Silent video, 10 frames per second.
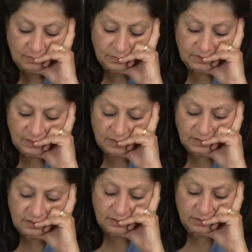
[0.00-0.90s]
but i get
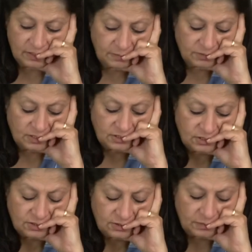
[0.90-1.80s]
here you keep
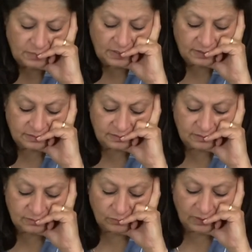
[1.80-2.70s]
changing your mind
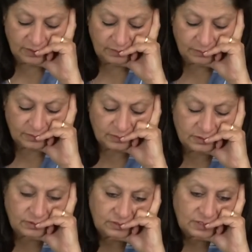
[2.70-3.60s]
why because
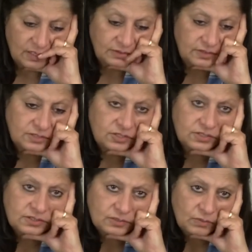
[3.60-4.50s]
you take
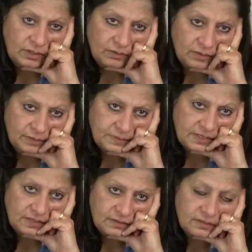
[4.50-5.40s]
decisions while you are
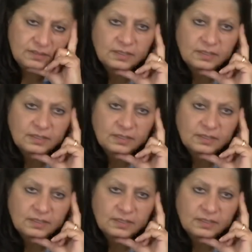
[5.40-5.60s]
upset